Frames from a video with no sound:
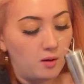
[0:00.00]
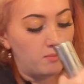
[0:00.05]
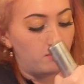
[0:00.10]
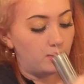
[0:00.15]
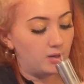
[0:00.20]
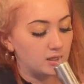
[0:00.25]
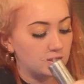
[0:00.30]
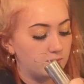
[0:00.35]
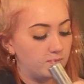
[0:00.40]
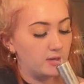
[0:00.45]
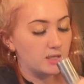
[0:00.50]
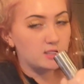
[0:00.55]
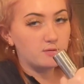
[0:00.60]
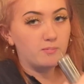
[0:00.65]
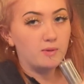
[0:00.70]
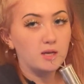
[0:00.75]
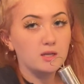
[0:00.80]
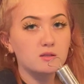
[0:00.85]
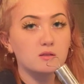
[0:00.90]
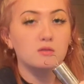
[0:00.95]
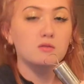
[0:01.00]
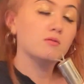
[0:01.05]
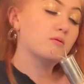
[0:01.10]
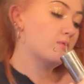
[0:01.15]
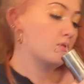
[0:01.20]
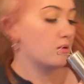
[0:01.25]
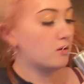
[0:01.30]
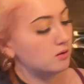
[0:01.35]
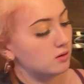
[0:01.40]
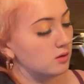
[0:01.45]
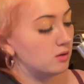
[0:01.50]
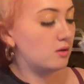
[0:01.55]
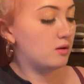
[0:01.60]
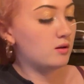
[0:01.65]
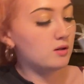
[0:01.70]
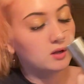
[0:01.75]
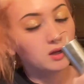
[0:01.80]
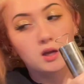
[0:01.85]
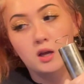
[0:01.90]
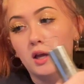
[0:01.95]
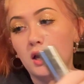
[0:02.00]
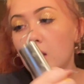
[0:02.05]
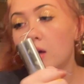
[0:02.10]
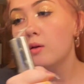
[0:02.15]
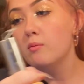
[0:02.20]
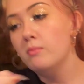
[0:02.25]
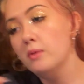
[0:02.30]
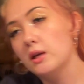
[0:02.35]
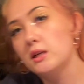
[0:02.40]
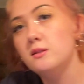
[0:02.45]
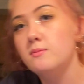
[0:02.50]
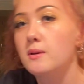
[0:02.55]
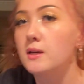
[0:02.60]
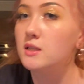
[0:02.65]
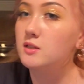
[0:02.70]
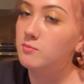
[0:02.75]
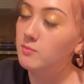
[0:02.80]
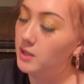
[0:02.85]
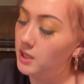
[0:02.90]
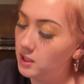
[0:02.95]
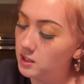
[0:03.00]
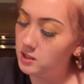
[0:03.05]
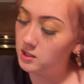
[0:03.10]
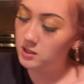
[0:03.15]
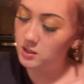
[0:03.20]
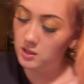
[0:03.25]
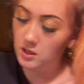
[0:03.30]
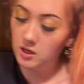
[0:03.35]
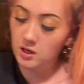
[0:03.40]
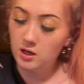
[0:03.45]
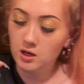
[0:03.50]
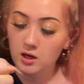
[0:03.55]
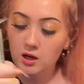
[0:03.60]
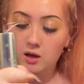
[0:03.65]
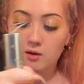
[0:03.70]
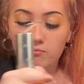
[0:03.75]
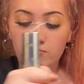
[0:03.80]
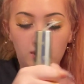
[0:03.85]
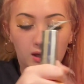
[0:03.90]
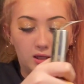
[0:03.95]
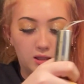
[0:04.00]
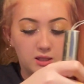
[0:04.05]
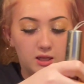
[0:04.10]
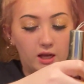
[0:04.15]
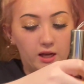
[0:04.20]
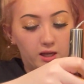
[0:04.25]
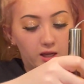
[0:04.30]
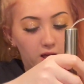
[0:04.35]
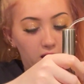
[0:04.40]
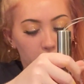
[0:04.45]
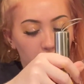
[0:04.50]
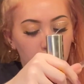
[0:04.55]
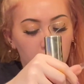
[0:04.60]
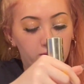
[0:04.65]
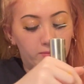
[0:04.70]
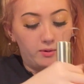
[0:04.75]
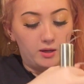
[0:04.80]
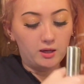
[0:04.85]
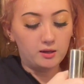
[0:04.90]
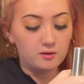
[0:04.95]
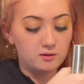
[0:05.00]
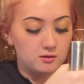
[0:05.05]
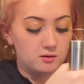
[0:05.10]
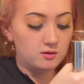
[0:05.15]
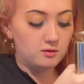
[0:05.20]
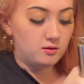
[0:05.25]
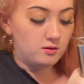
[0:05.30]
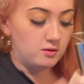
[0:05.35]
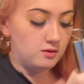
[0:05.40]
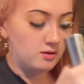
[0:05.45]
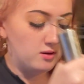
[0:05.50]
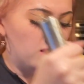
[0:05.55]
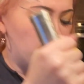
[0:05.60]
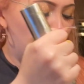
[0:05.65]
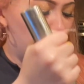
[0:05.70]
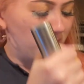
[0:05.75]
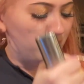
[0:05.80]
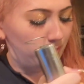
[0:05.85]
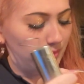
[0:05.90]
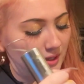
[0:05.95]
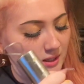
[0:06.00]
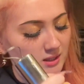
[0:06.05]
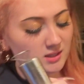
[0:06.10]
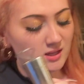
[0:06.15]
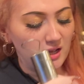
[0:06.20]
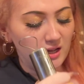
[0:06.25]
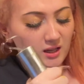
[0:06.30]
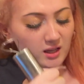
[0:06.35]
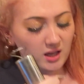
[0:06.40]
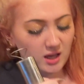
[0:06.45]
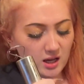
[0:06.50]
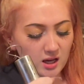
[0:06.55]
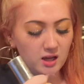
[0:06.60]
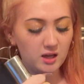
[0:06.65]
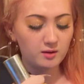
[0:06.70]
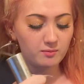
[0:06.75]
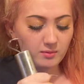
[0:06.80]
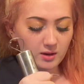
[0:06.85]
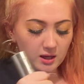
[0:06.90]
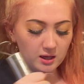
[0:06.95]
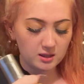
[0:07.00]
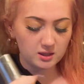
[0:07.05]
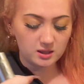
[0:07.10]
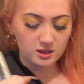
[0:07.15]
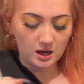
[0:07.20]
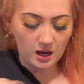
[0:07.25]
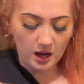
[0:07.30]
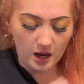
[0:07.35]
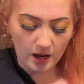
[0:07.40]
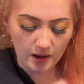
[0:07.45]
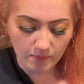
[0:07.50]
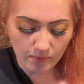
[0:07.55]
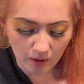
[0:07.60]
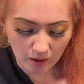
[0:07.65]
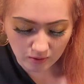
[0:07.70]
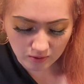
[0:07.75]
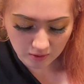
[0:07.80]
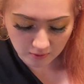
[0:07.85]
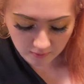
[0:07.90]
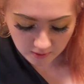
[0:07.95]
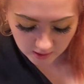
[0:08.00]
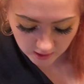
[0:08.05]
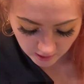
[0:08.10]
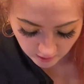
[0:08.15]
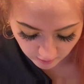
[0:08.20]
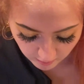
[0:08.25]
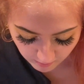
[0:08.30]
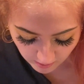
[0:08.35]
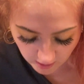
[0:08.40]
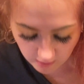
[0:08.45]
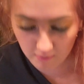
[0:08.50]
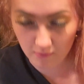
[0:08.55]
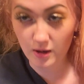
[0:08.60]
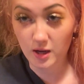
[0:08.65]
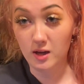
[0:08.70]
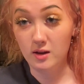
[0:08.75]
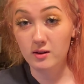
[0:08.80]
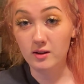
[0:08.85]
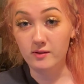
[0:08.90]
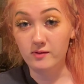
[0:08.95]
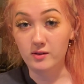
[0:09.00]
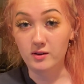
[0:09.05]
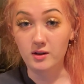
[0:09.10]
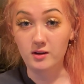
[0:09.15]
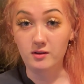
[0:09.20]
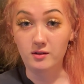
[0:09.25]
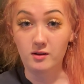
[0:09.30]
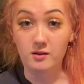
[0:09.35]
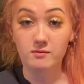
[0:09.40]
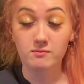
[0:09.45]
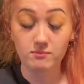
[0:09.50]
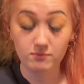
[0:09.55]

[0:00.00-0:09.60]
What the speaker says: Mix, mix, mix. Mix, mix, mix. Mix that cake mix. Mix that cake mix. I'm also a singer, by the way, if you didn't know.